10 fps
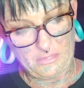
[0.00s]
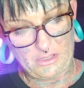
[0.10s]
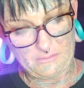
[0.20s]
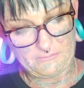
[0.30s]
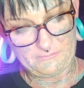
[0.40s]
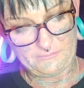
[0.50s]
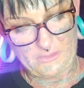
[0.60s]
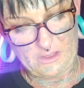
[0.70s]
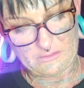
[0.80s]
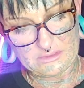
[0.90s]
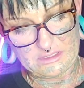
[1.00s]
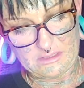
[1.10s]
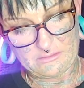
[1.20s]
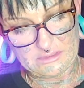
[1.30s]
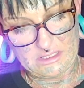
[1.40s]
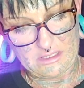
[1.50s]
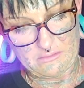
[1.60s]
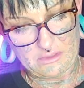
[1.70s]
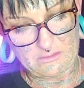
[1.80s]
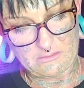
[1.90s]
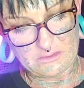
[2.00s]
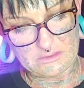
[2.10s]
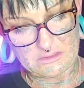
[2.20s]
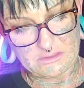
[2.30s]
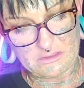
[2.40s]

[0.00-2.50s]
but I'll see how it goes.